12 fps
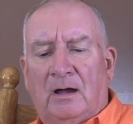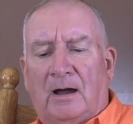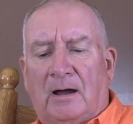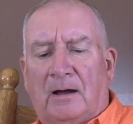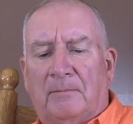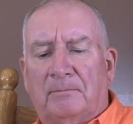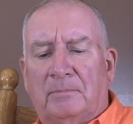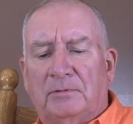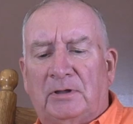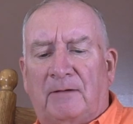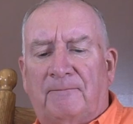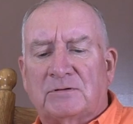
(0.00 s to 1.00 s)
Um,
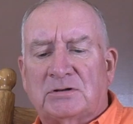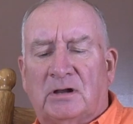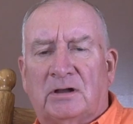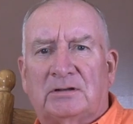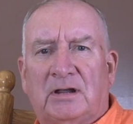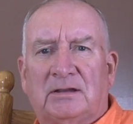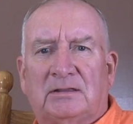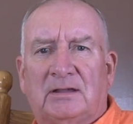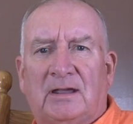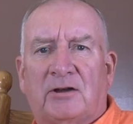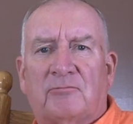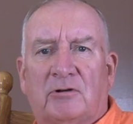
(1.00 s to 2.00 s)
they facilitate
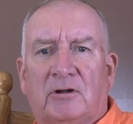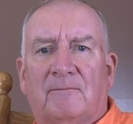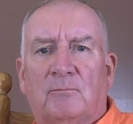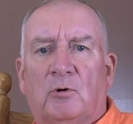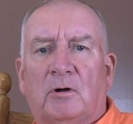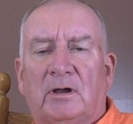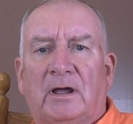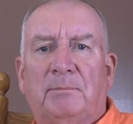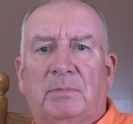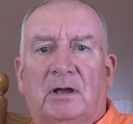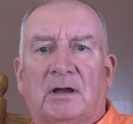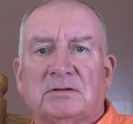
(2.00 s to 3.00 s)
the entry of more
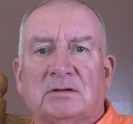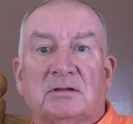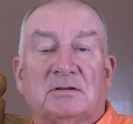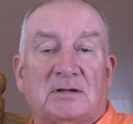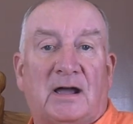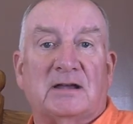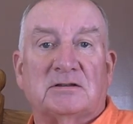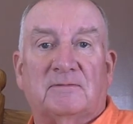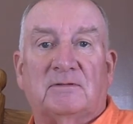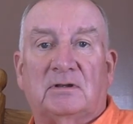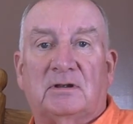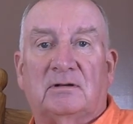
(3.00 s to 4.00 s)
light because of the size
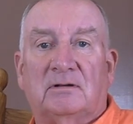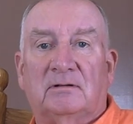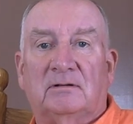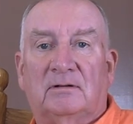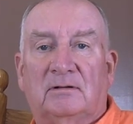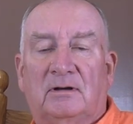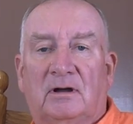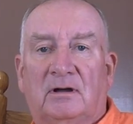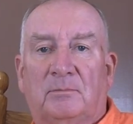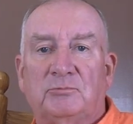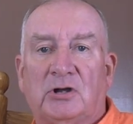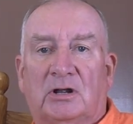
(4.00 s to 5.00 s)
of the
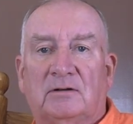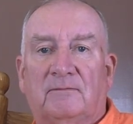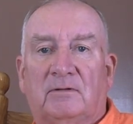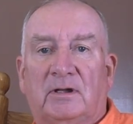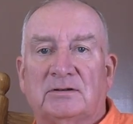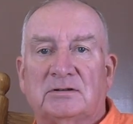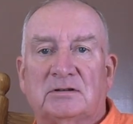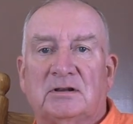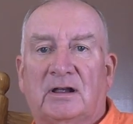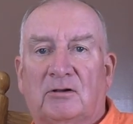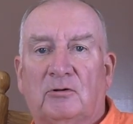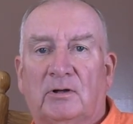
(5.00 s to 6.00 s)
objective lens. It's
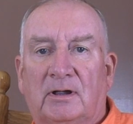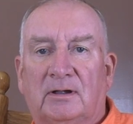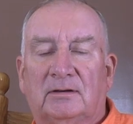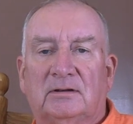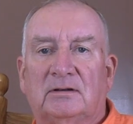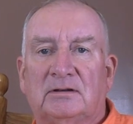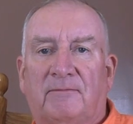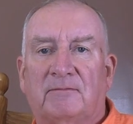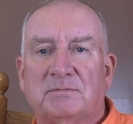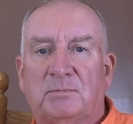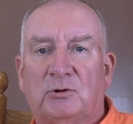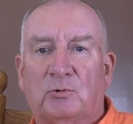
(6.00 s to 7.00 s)
like looking the
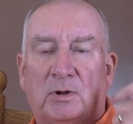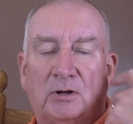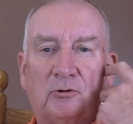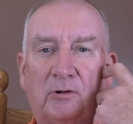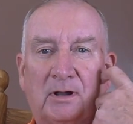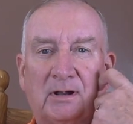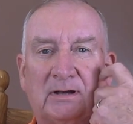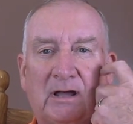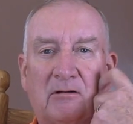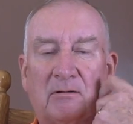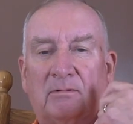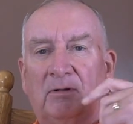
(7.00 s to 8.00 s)
difference between looking
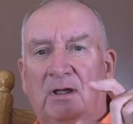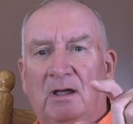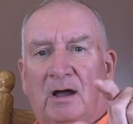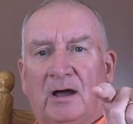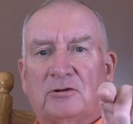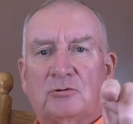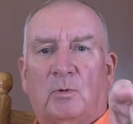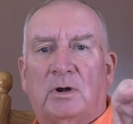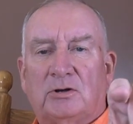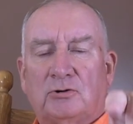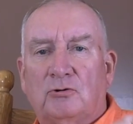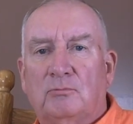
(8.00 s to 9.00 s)
down a, a
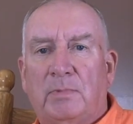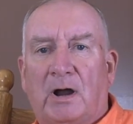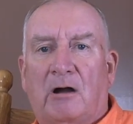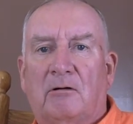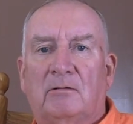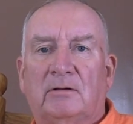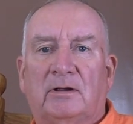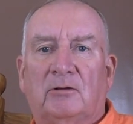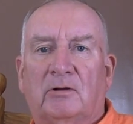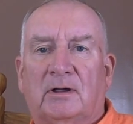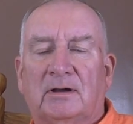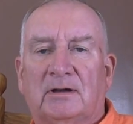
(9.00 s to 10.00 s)
22 barrel and
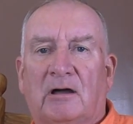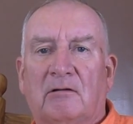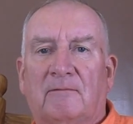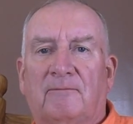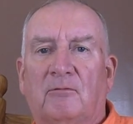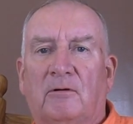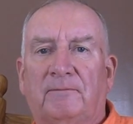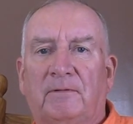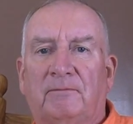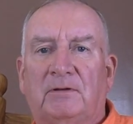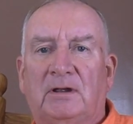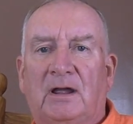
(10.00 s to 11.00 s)
looking down a
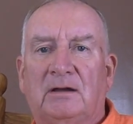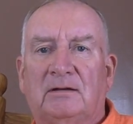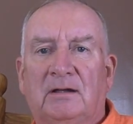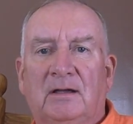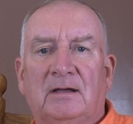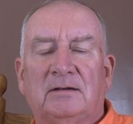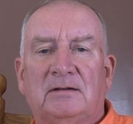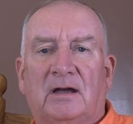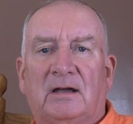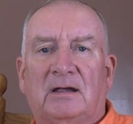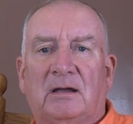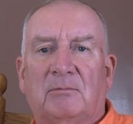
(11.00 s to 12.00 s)
458
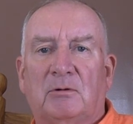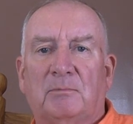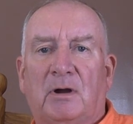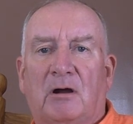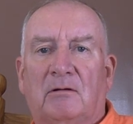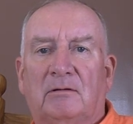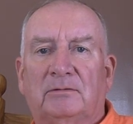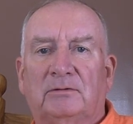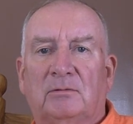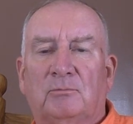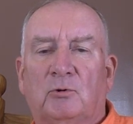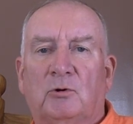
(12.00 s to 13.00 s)
diameter barrel.
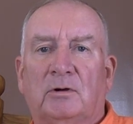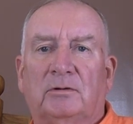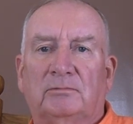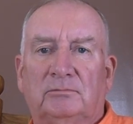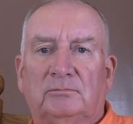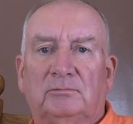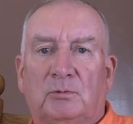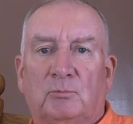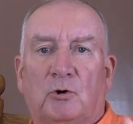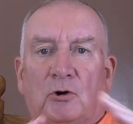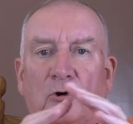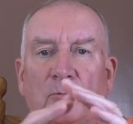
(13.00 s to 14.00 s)
The more the
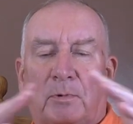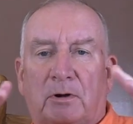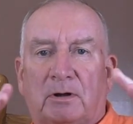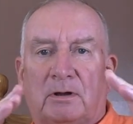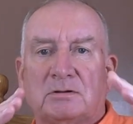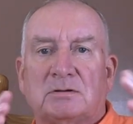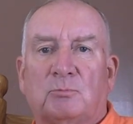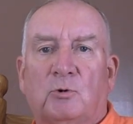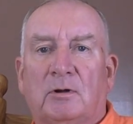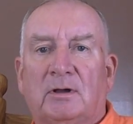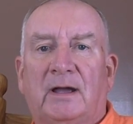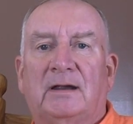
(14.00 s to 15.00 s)
more open it is, the
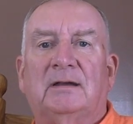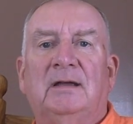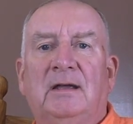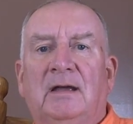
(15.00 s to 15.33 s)
more light